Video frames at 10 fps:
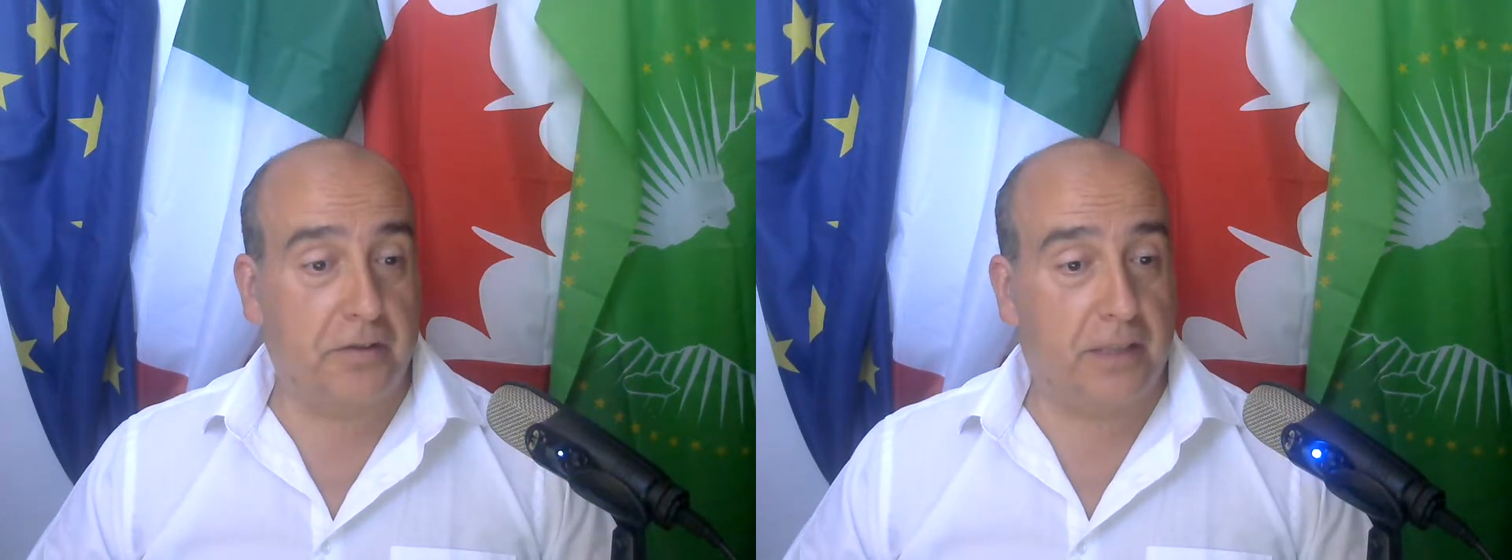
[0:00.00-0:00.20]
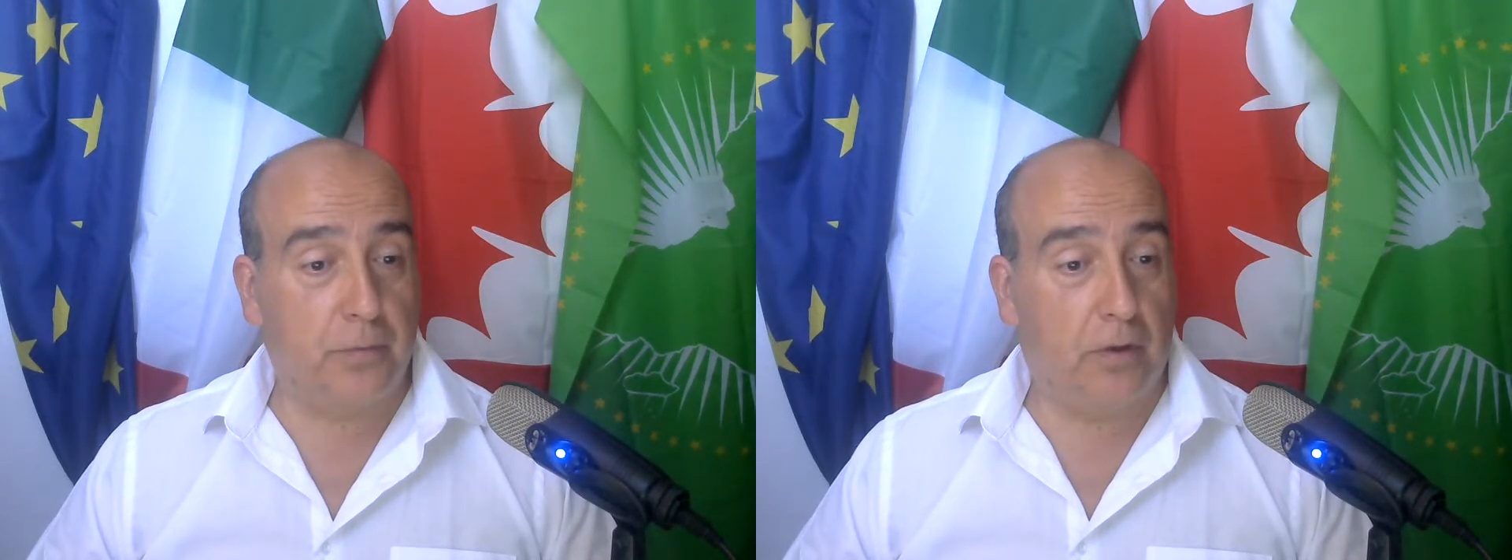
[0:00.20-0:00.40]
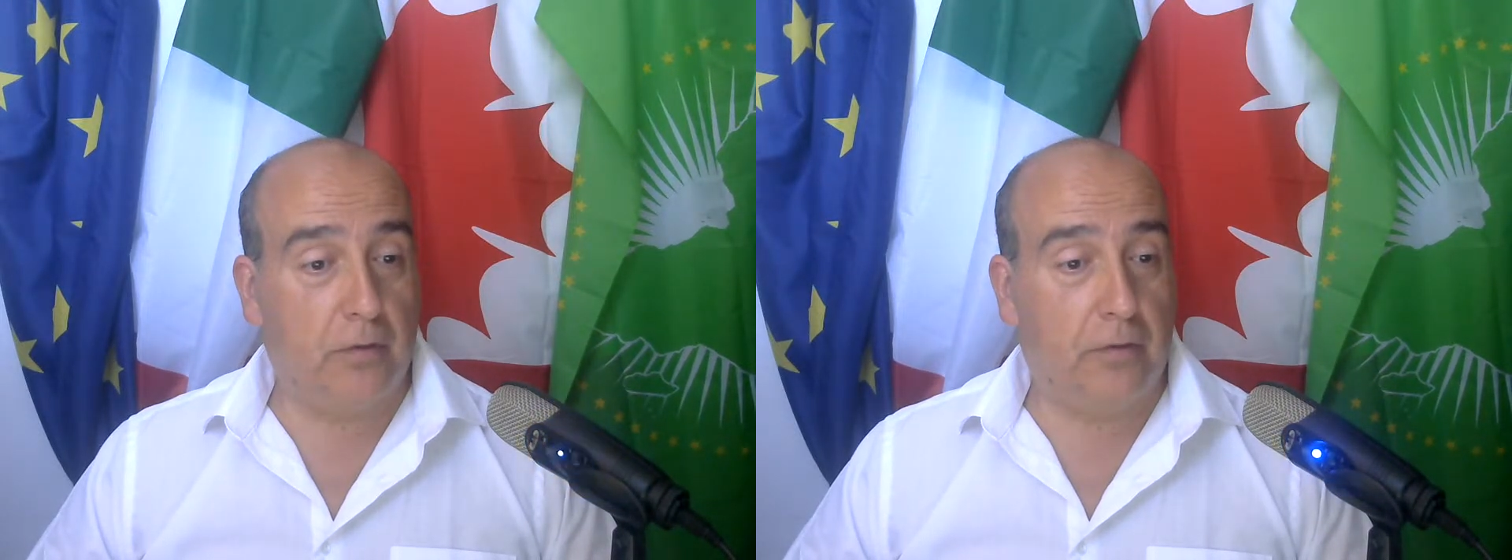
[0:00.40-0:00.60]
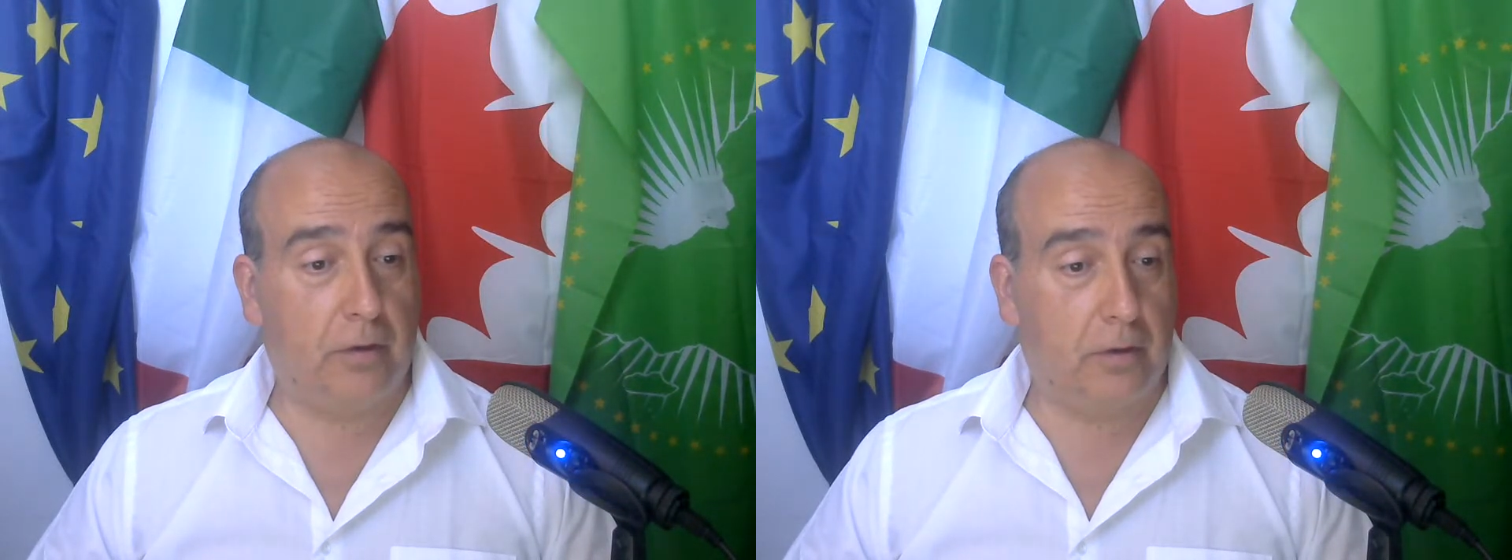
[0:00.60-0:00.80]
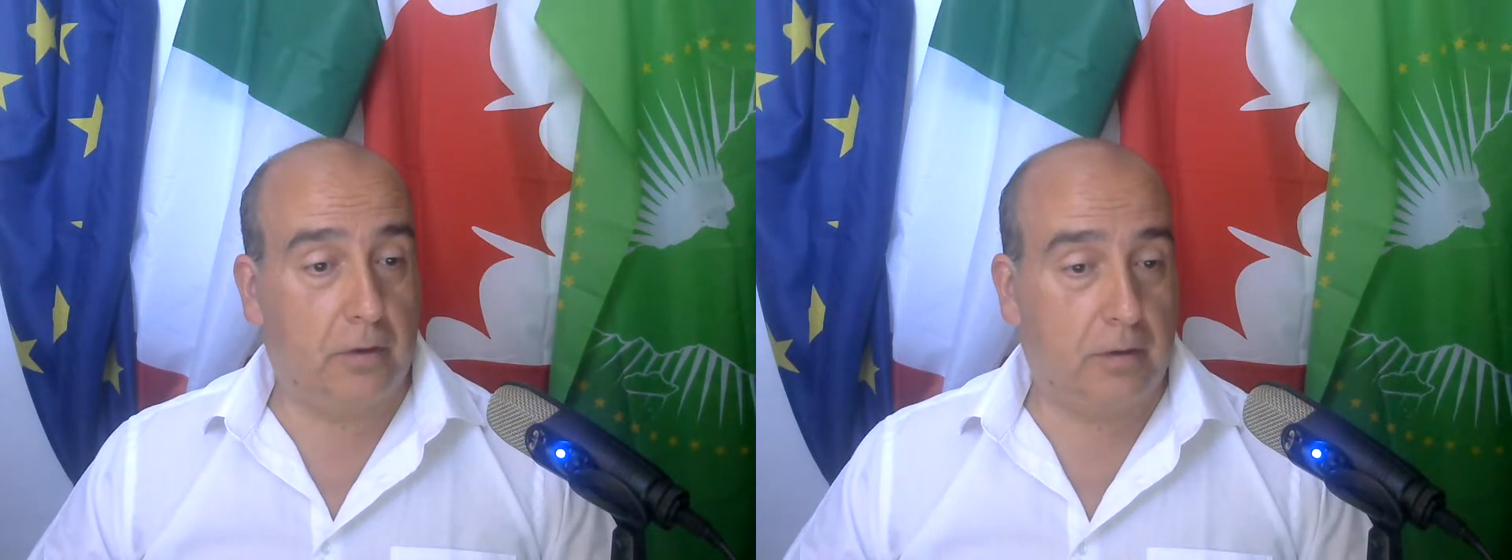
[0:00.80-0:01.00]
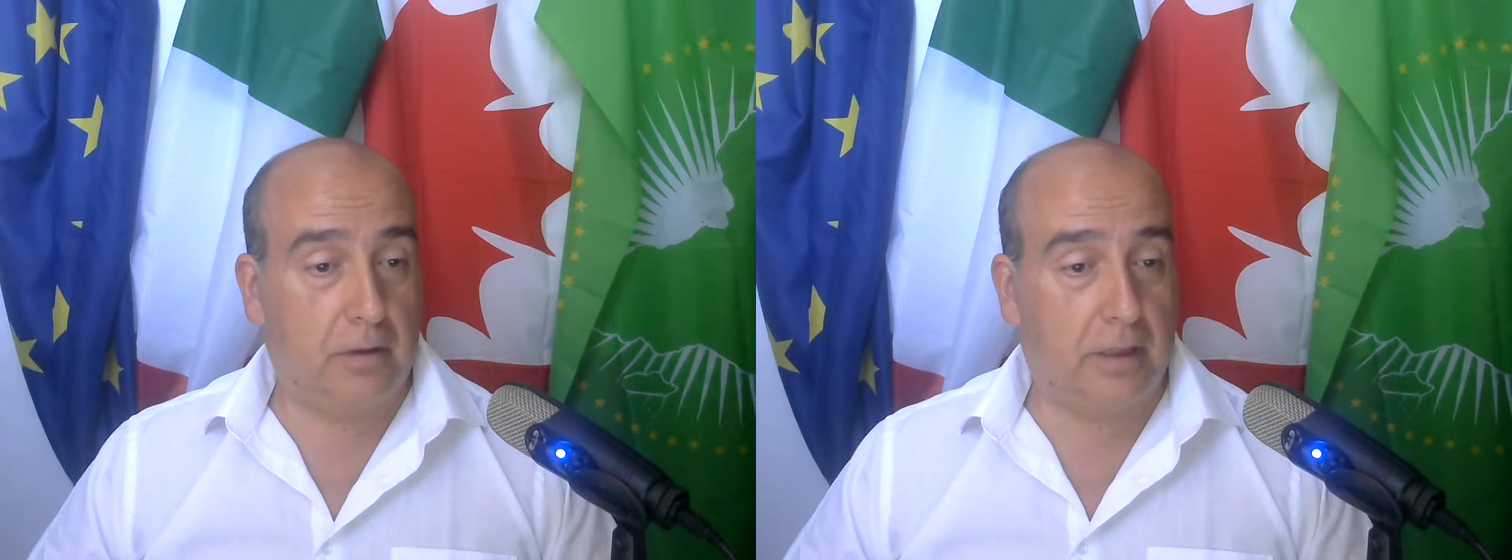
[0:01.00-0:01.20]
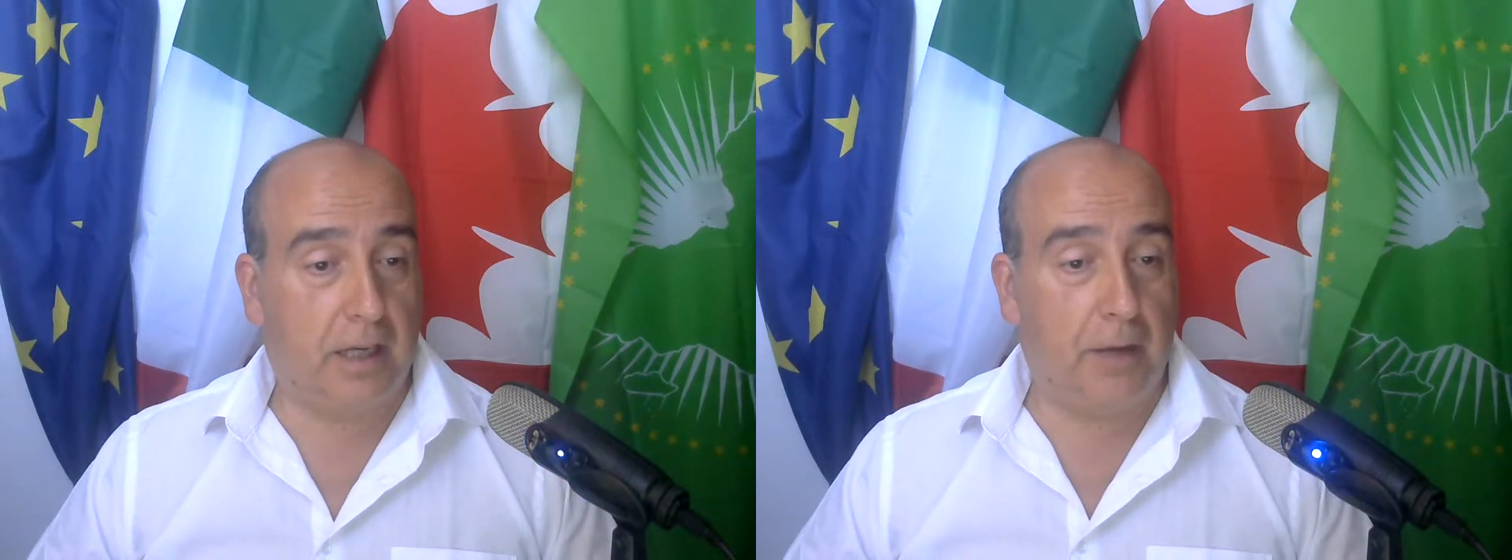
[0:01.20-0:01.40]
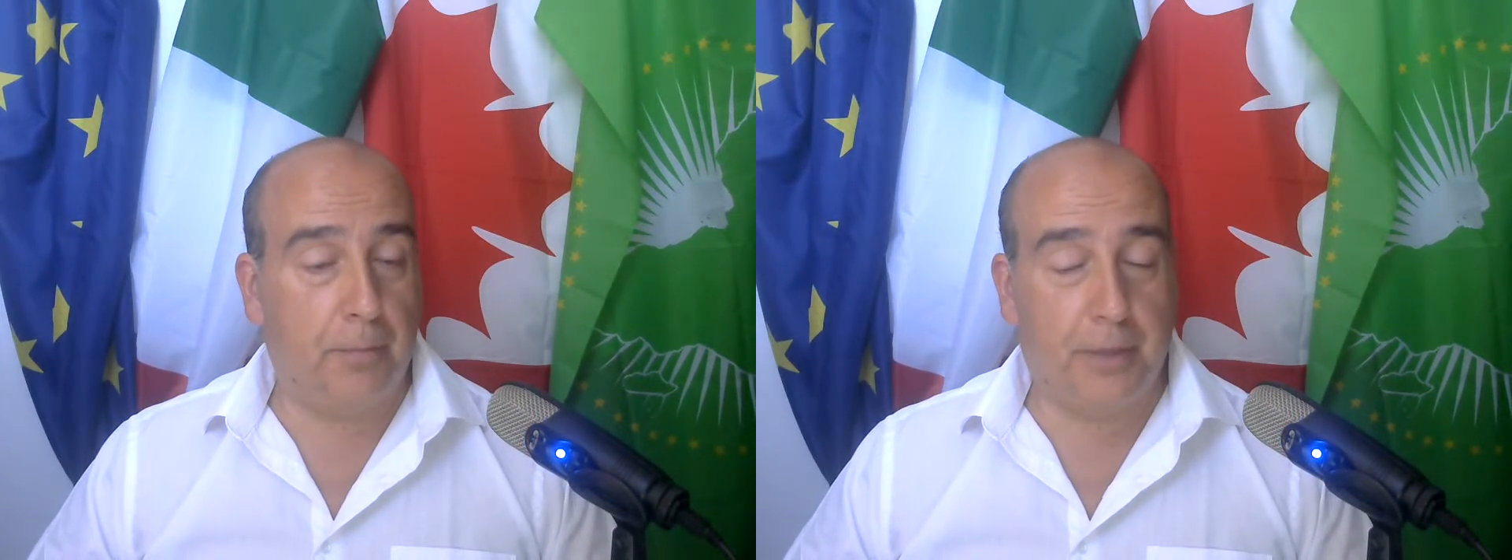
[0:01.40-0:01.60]
that will
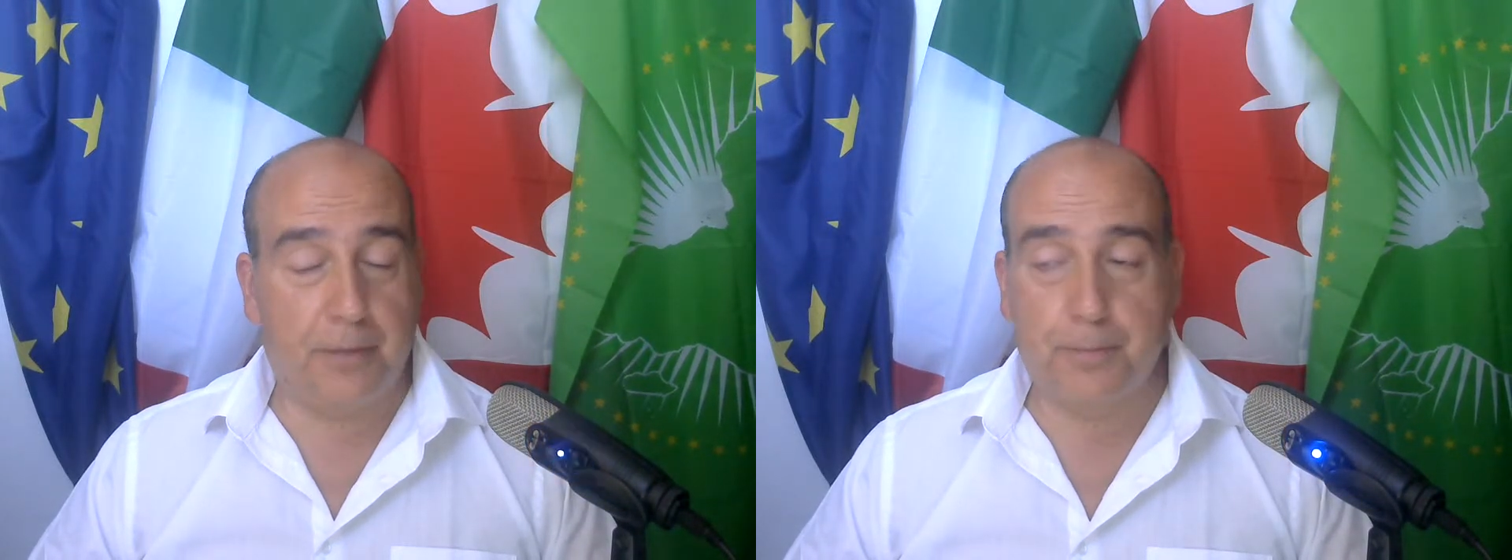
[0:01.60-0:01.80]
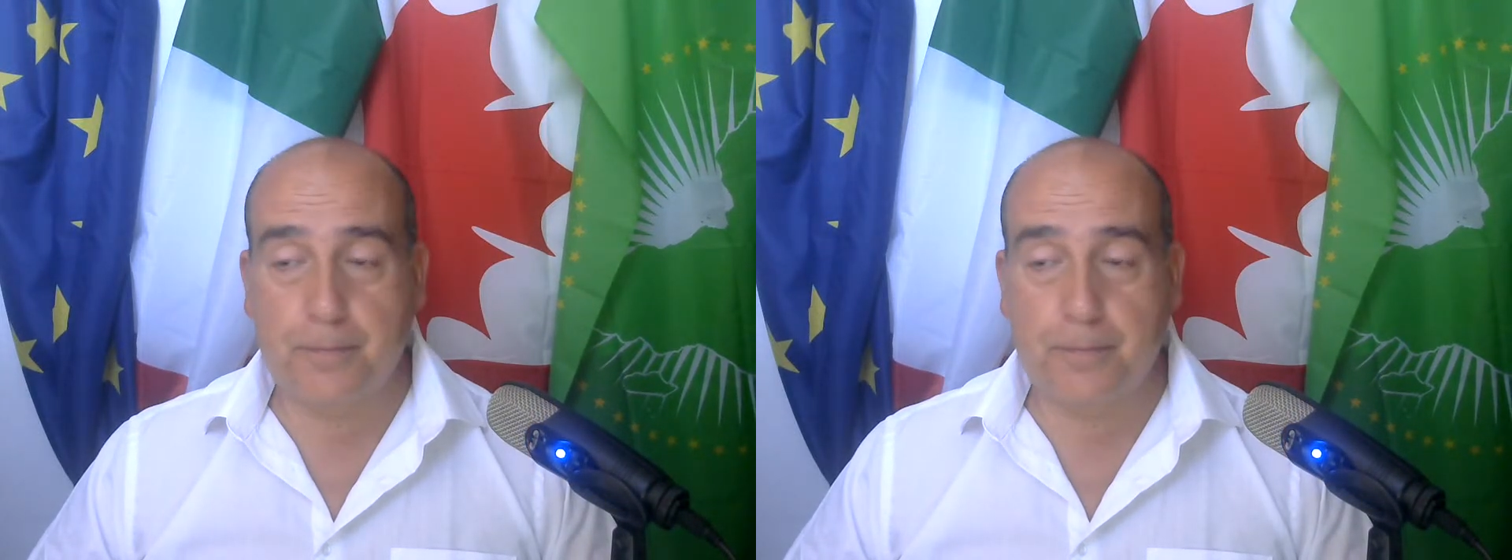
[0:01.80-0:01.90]
come.